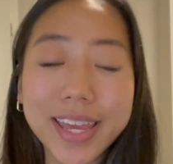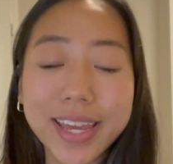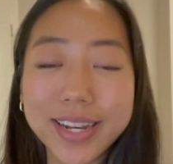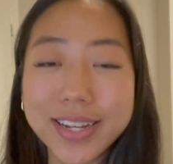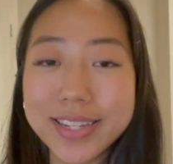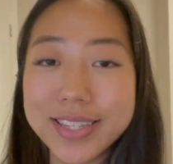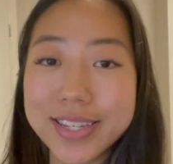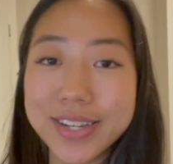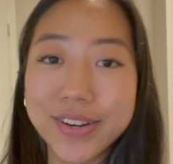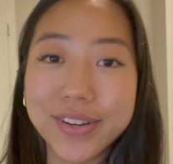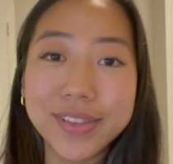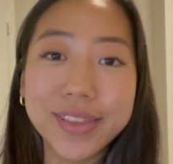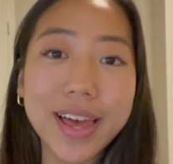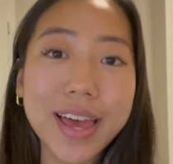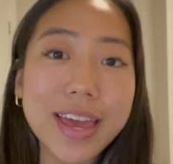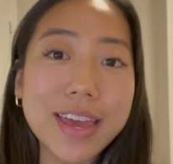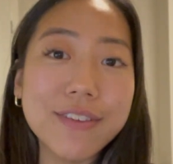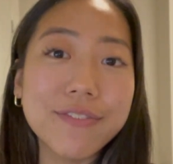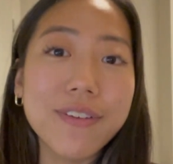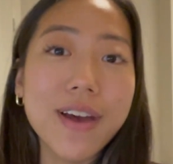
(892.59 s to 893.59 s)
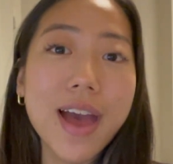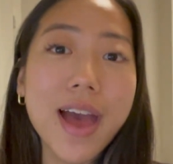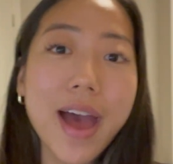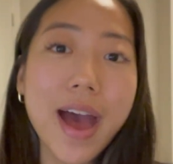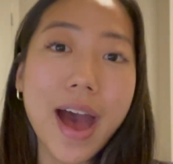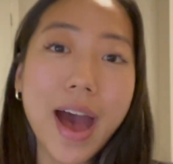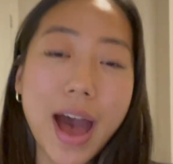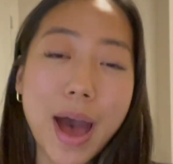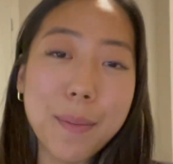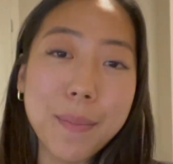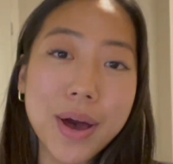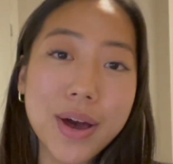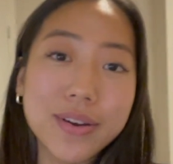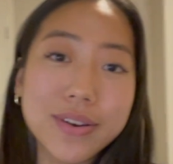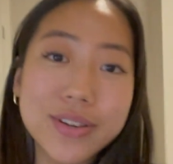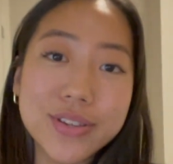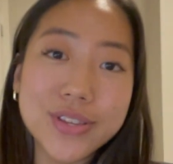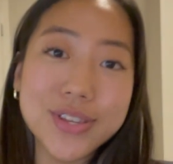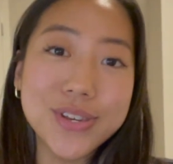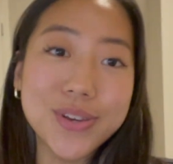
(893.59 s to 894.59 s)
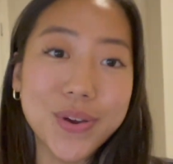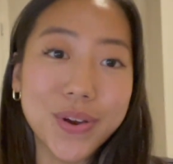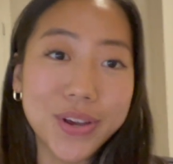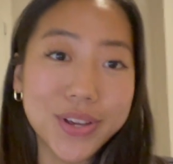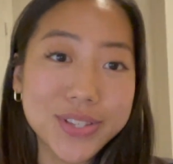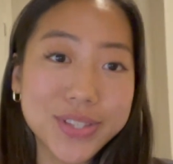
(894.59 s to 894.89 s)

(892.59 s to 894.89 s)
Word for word: get to see her life um, out in New York.